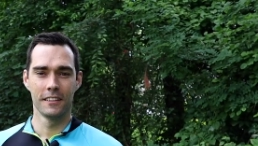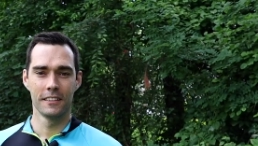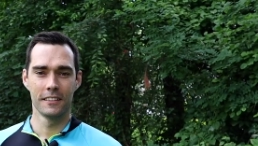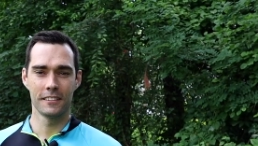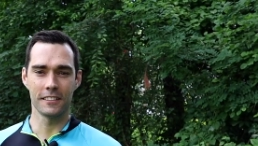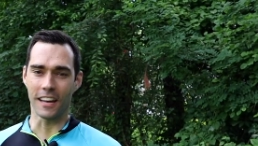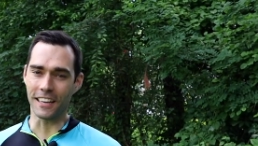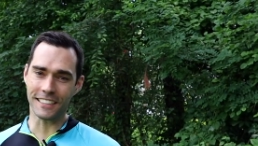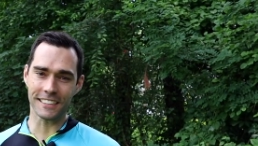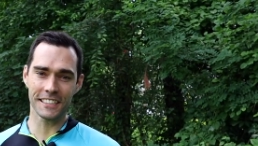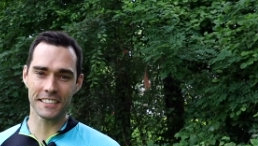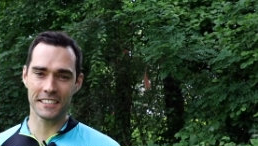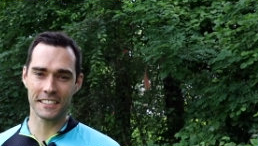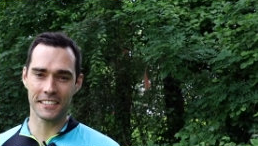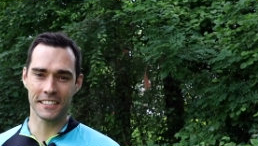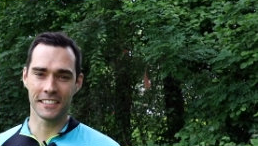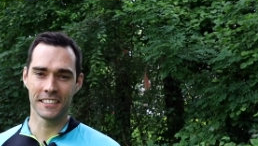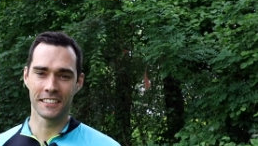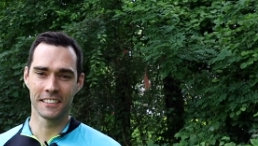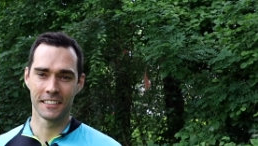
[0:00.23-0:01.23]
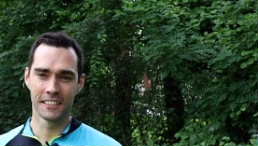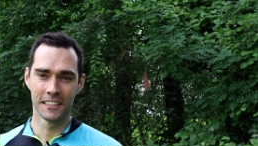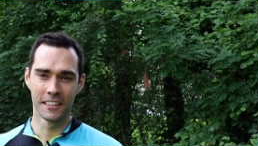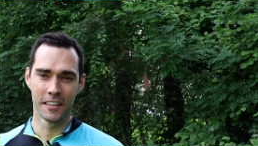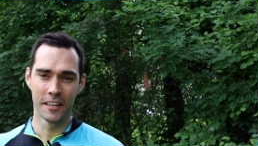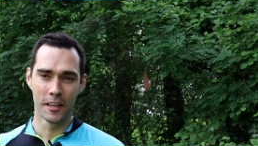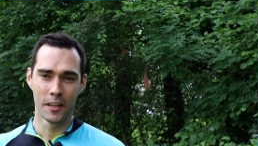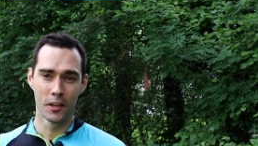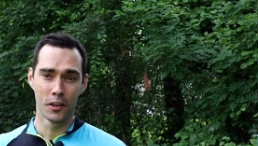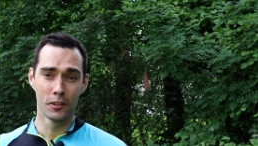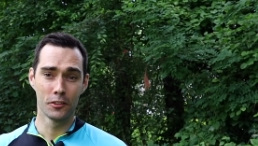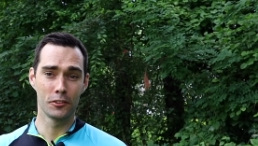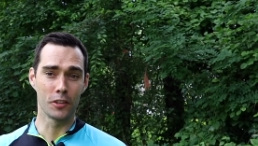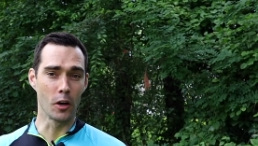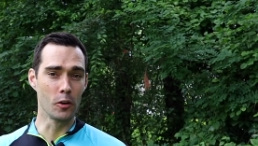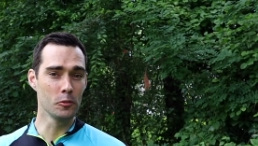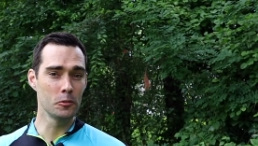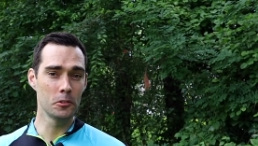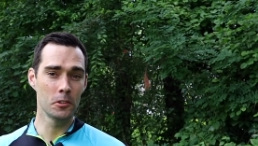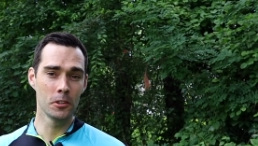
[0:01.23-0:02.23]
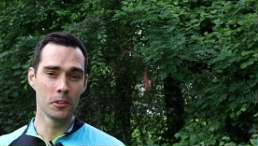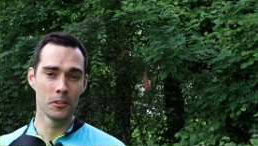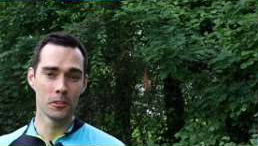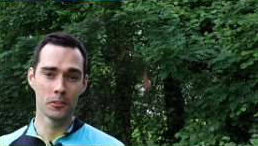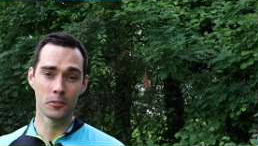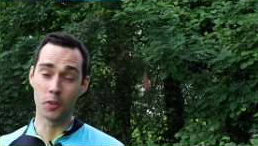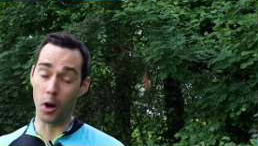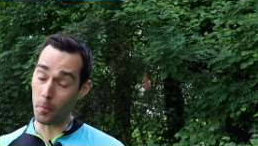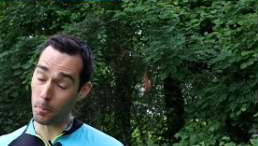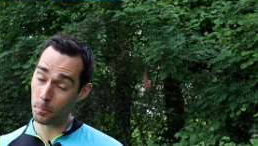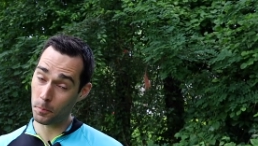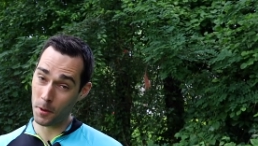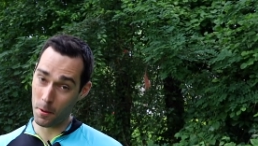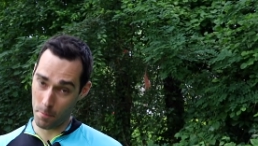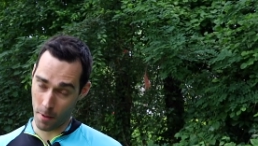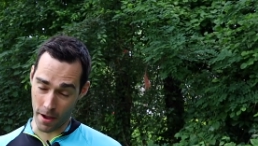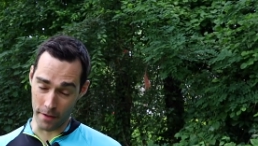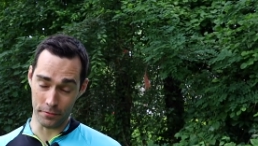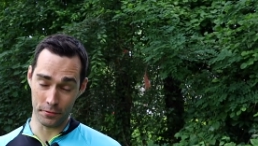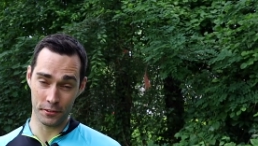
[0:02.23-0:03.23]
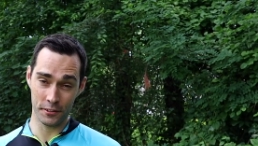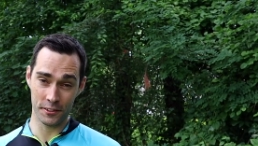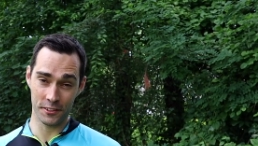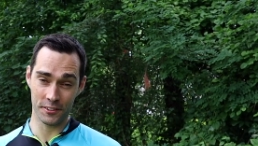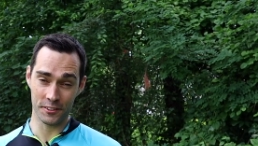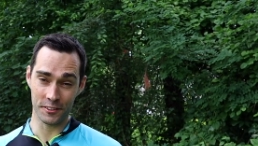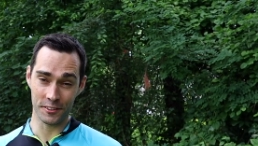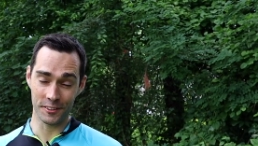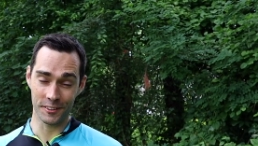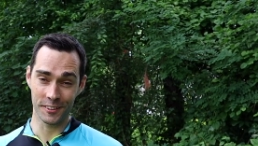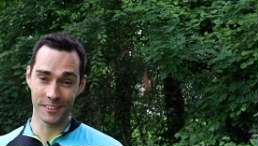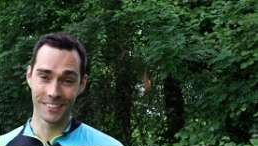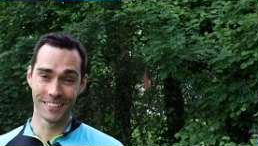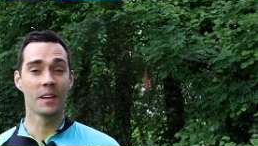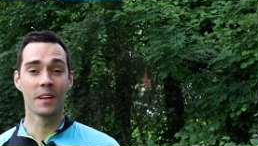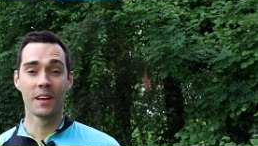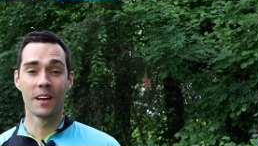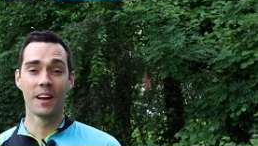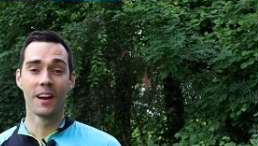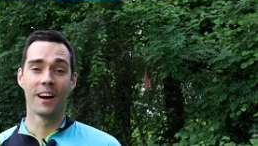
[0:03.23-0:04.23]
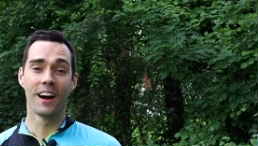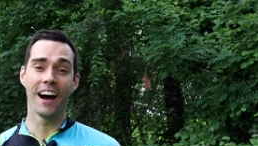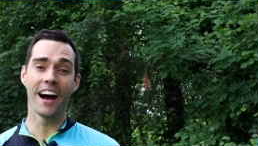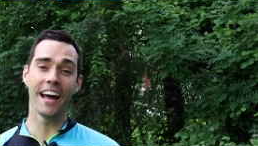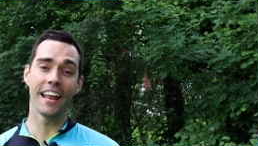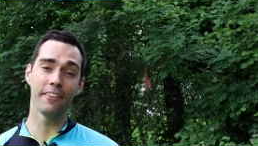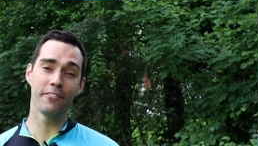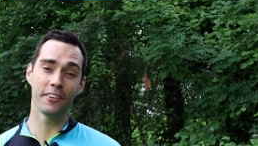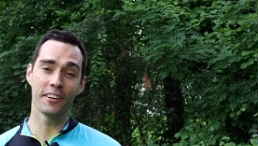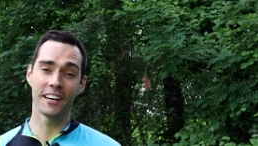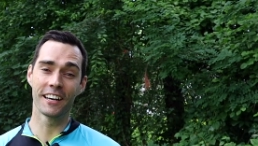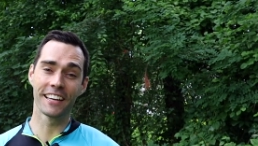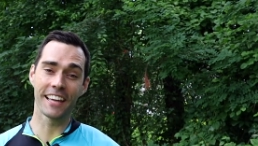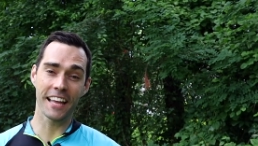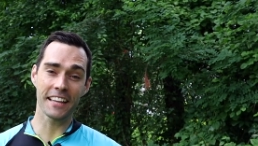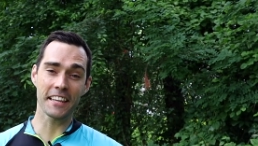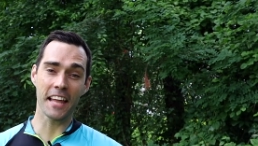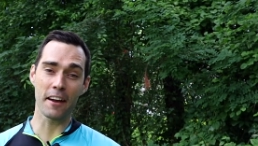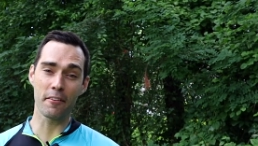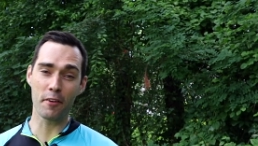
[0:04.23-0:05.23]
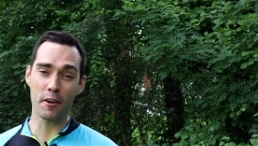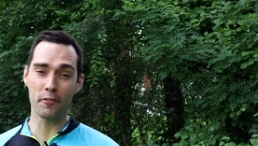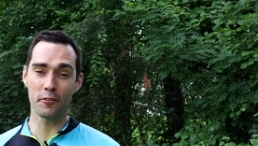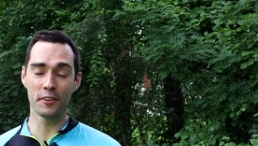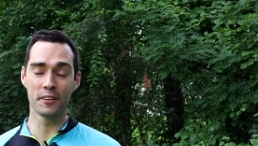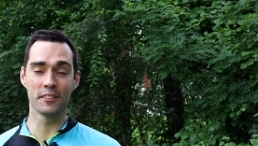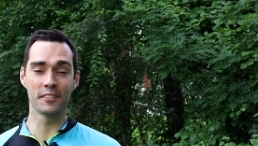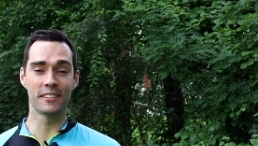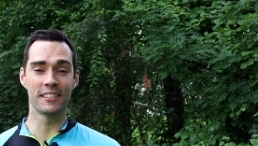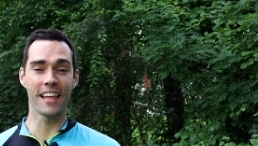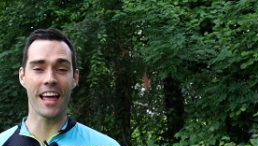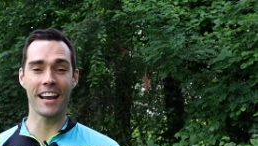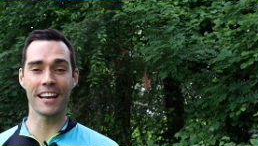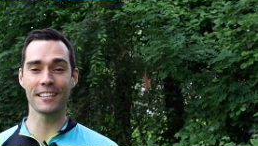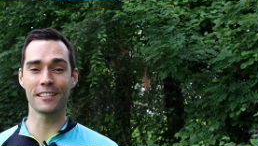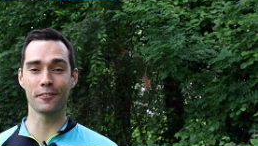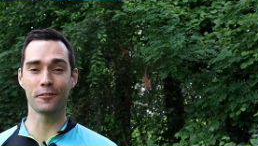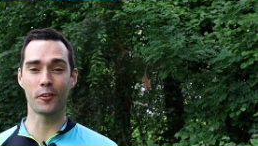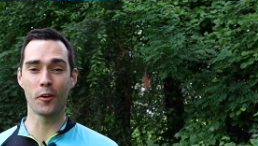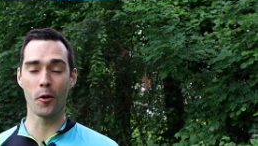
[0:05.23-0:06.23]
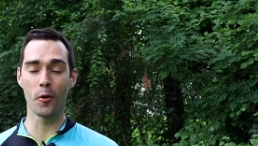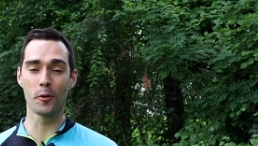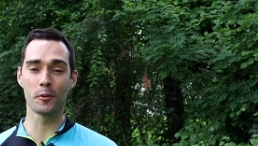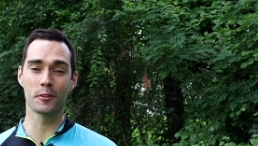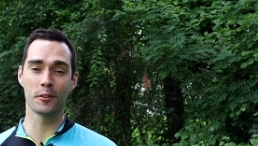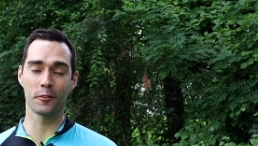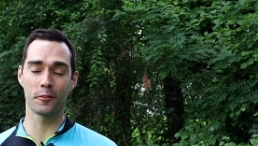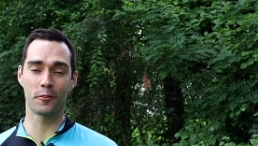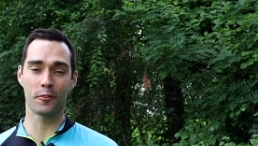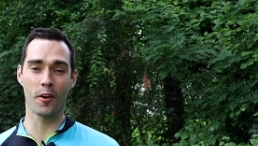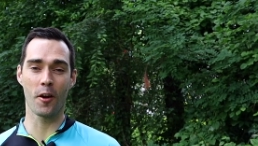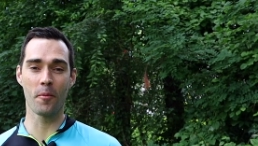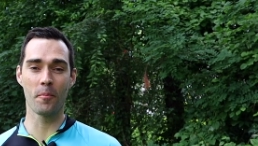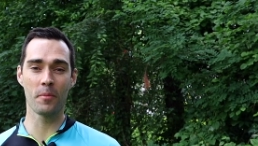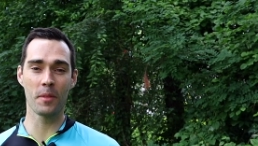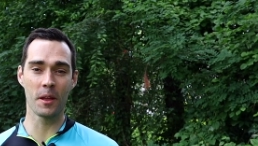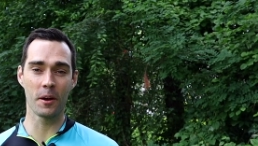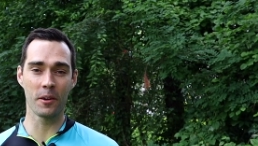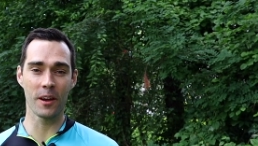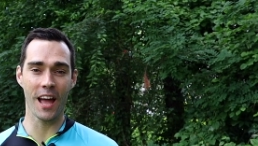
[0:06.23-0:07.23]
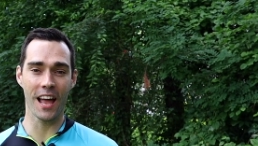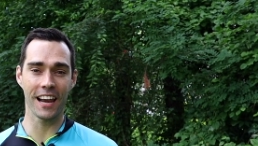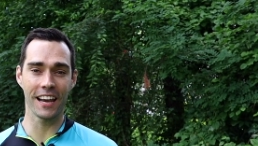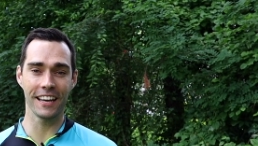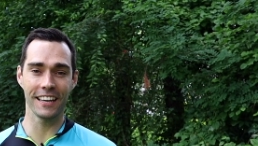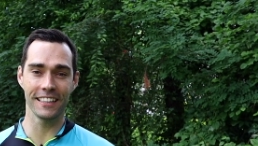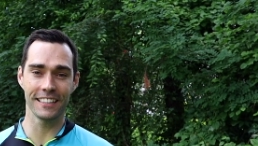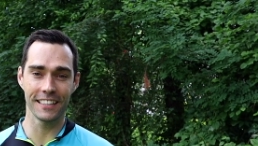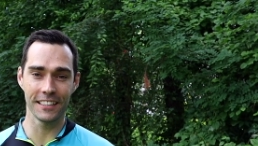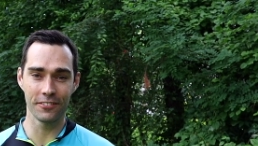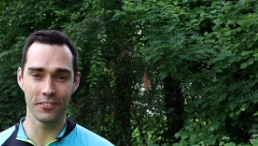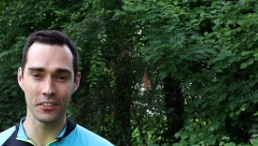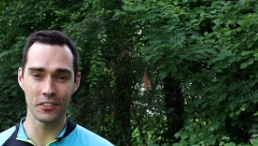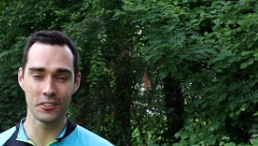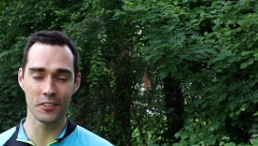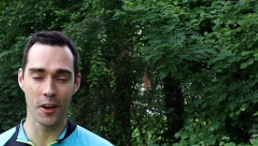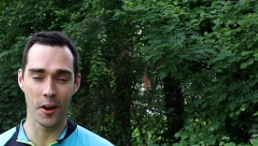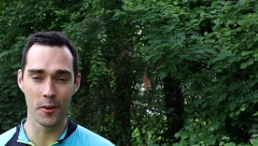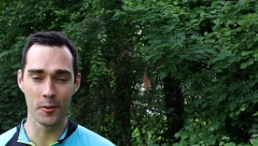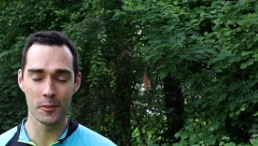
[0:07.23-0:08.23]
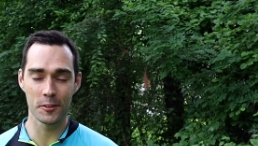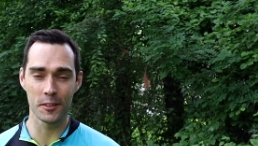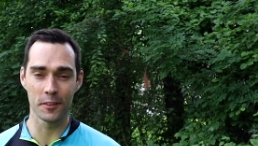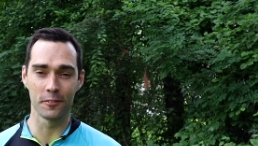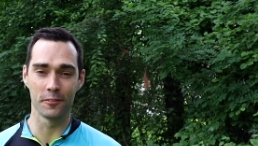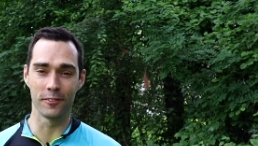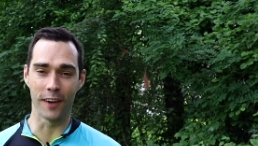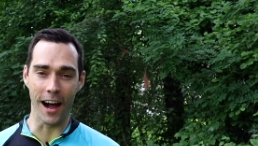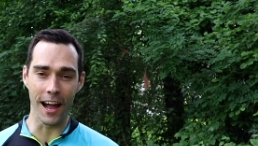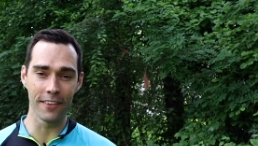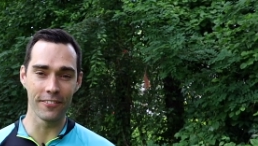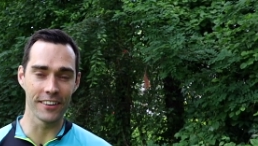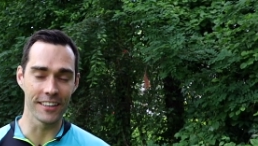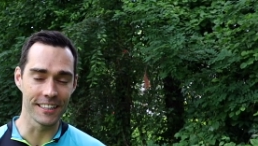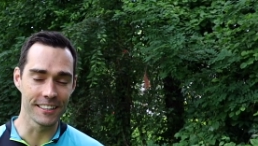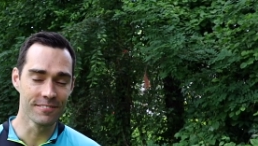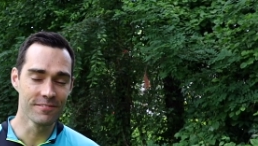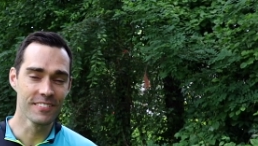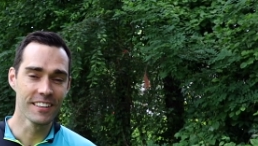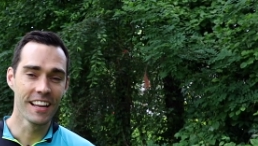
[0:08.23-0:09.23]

Cyclist, don't drop your buffs. Alright, if you didn't get that reference, that is of course from the reality TV show Survivor.